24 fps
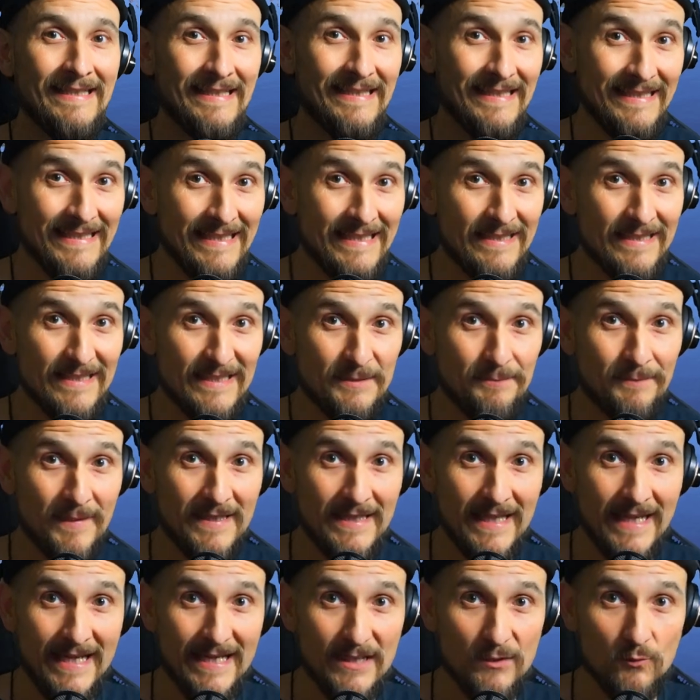and then
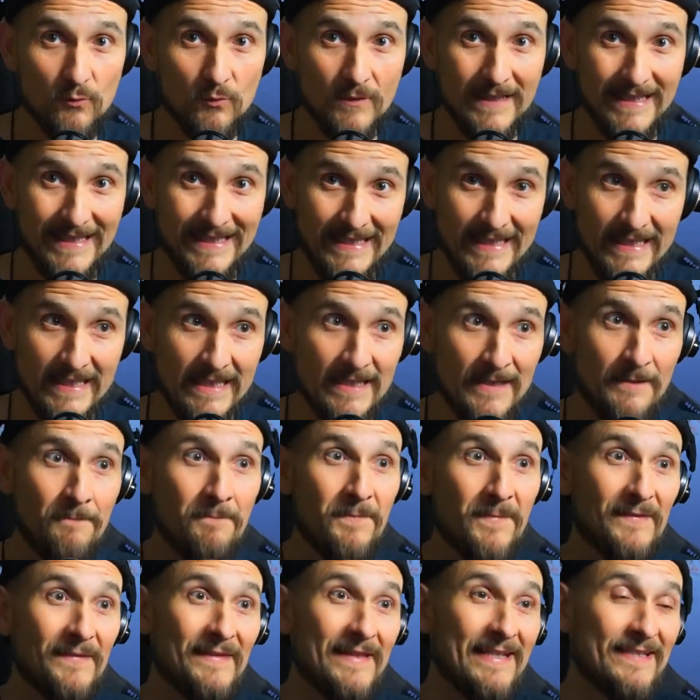only grab the rod
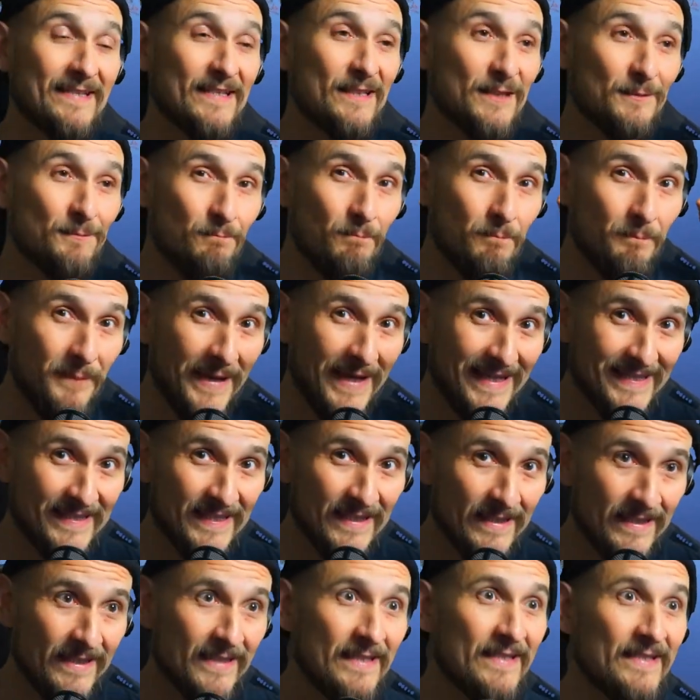with the bail already
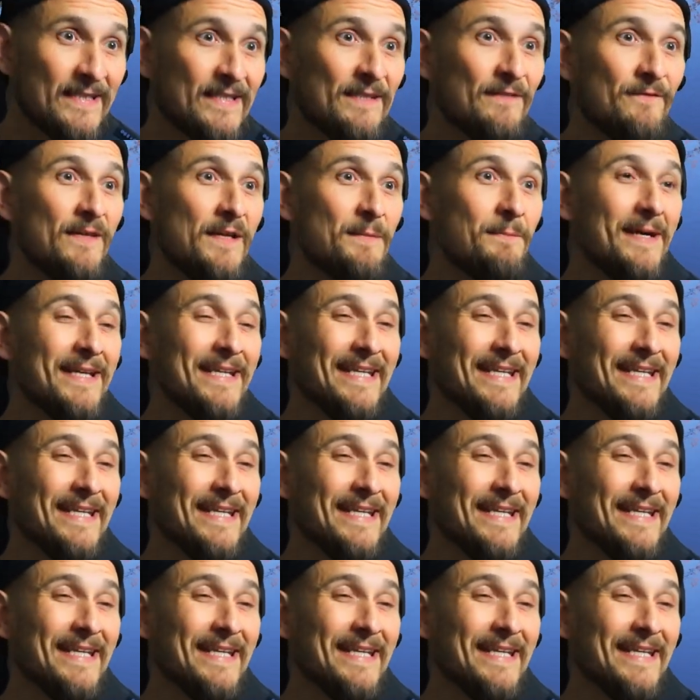closed,